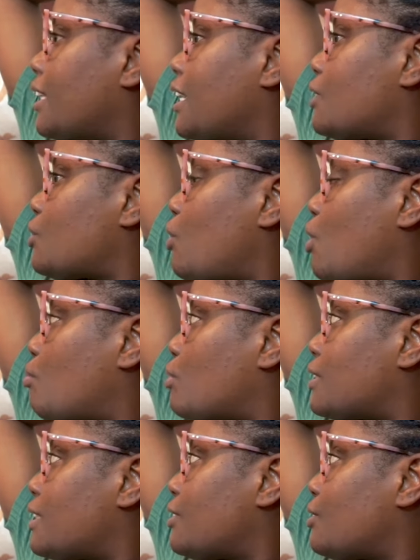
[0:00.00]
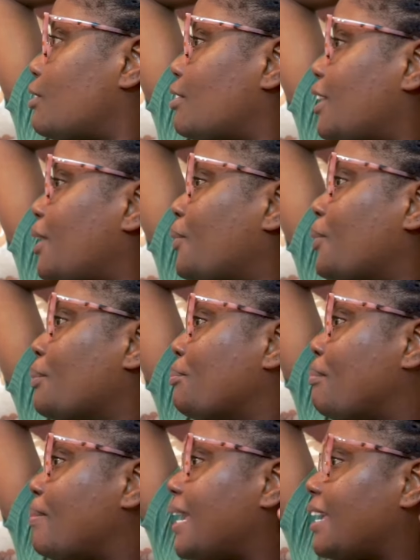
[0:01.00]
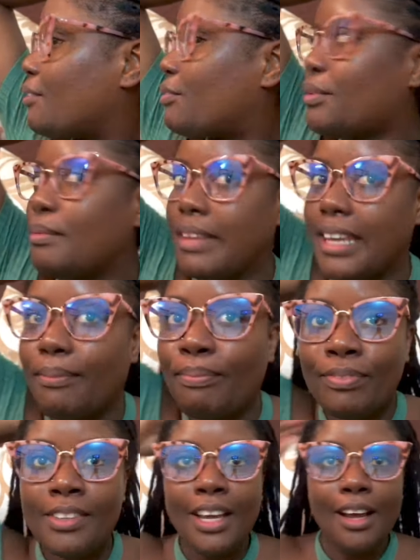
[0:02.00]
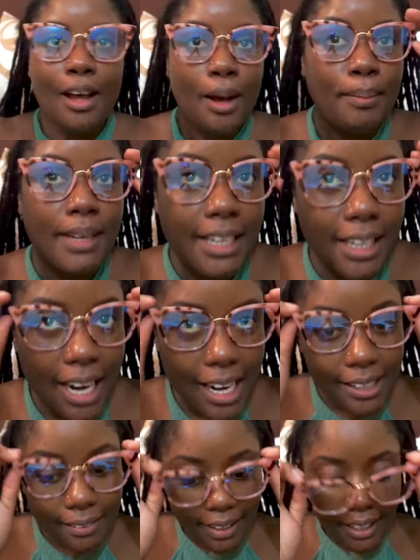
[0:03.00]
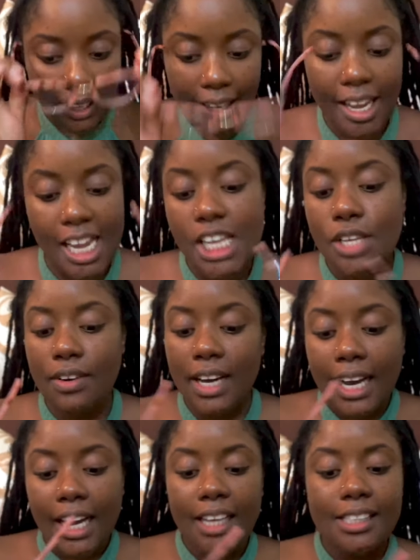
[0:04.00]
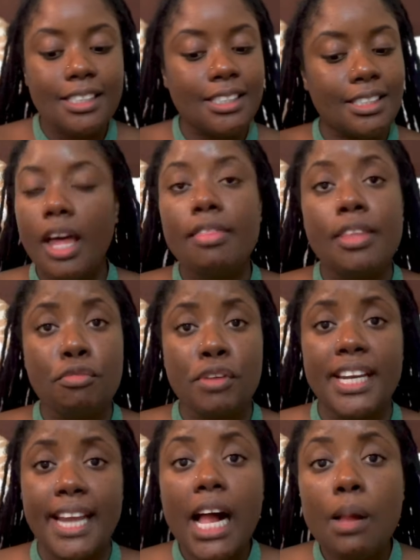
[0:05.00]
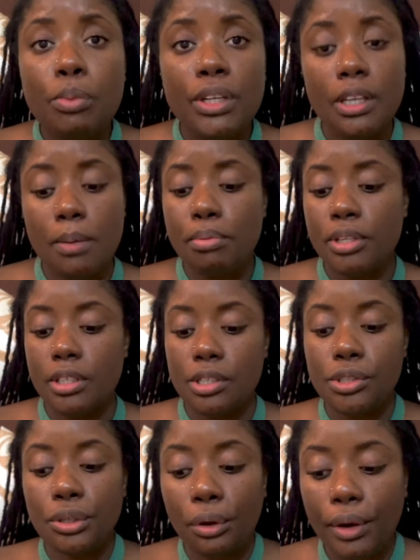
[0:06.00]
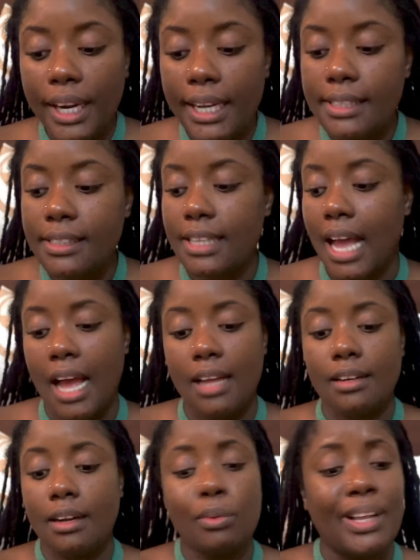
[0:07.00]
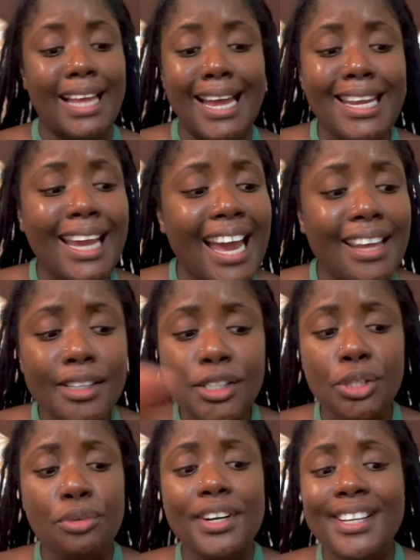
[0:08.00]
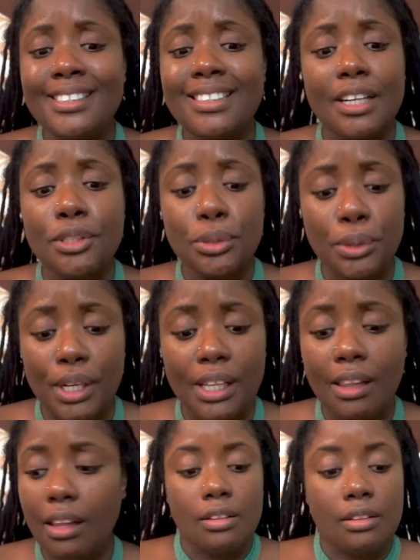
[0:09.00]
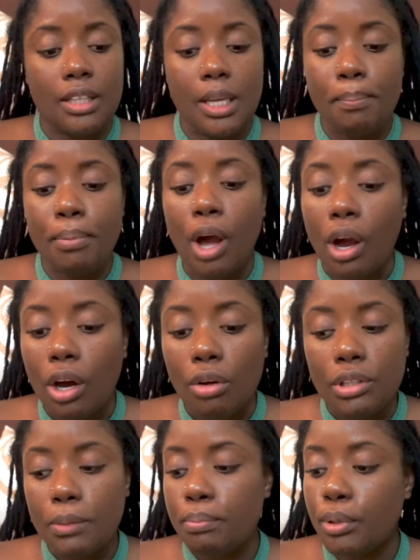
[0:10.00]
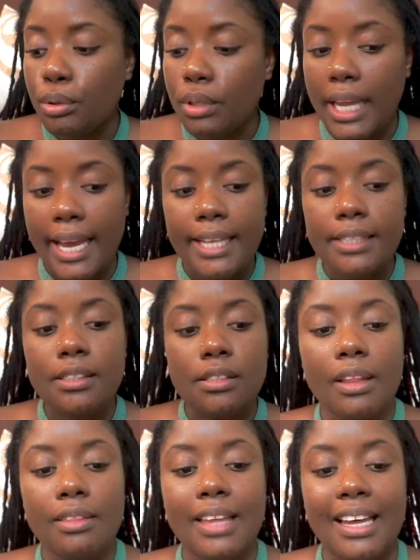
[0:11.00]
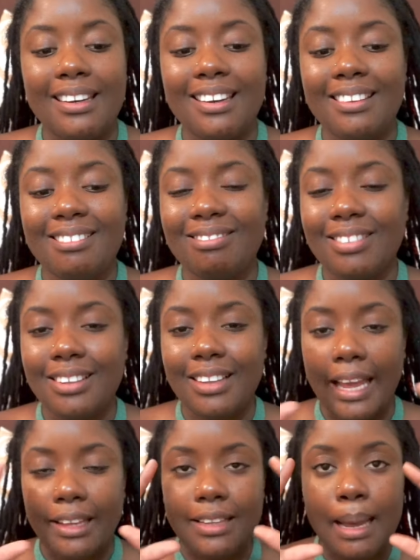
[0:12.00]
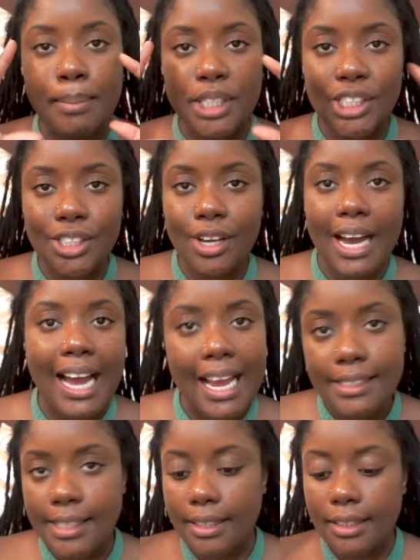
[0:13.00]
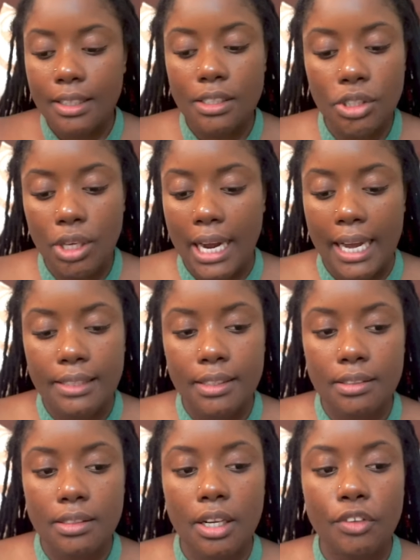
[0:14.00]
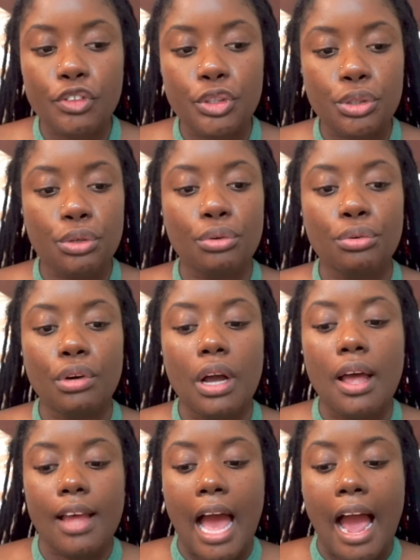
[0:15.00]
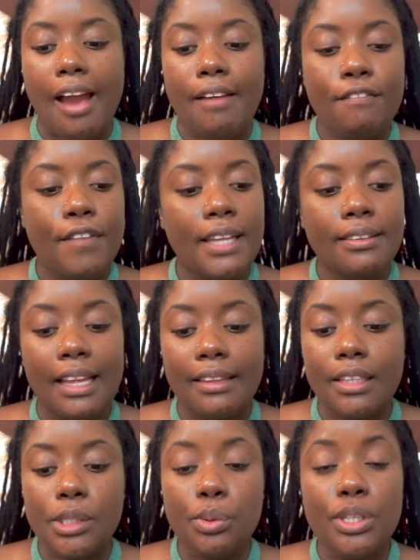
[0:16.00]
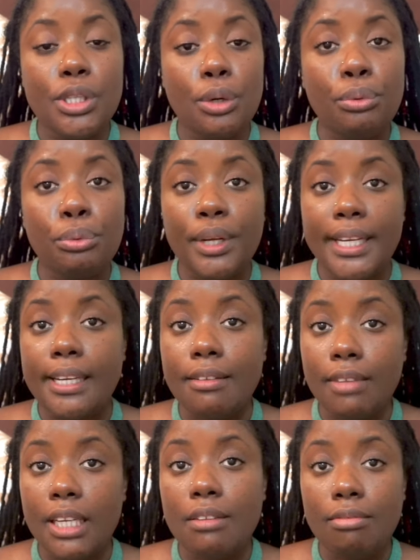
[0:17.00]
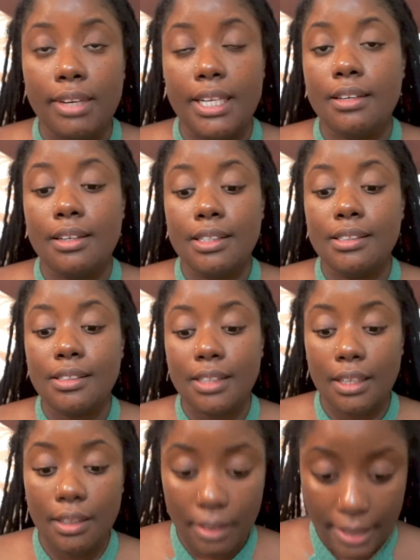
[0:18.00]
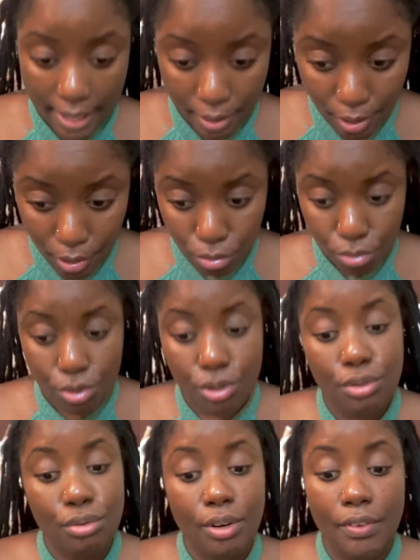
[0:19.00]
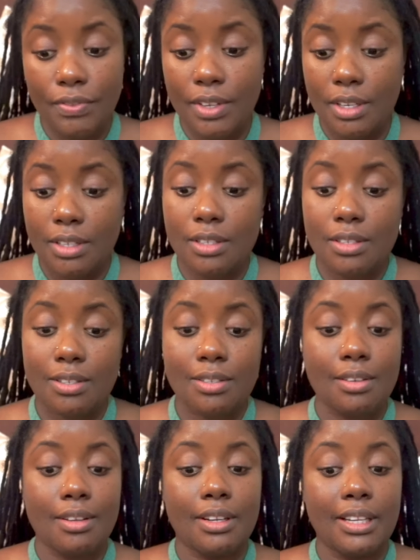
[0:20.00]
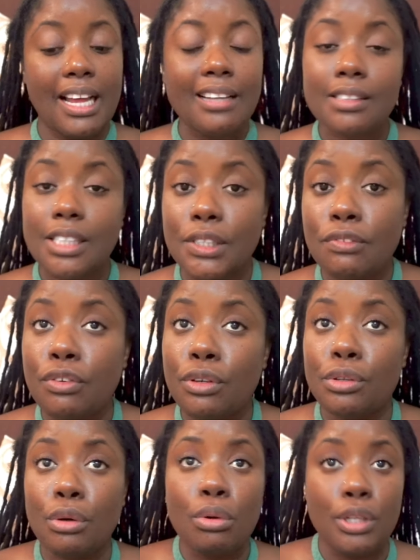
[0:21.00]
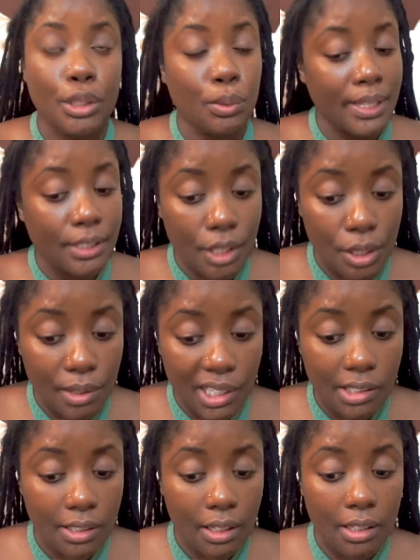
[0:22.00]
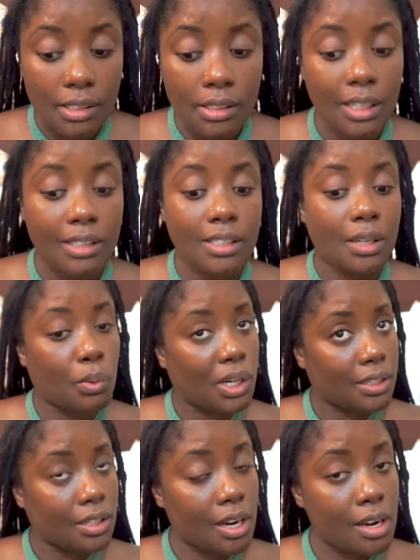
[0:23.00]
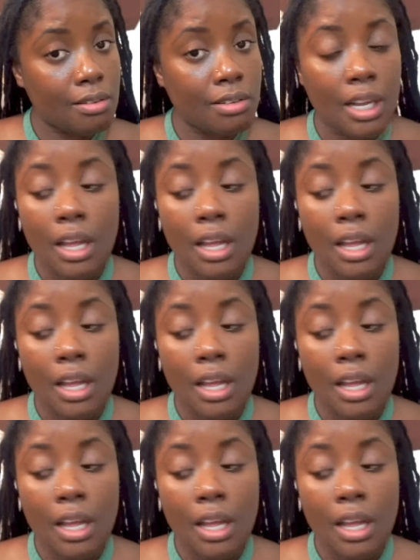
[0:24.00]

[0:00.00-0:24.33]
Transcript: It's almost as though they were made for me. But anyway, you guys, they really help with computer screens and, well, any kind of screens at all. They block out the blue light that, like, damages your eyes and hurts your eyes and stuff. So I felt that this was a really, really, really good deal. Like, two of these glasses for only $20 US. Like, say what now?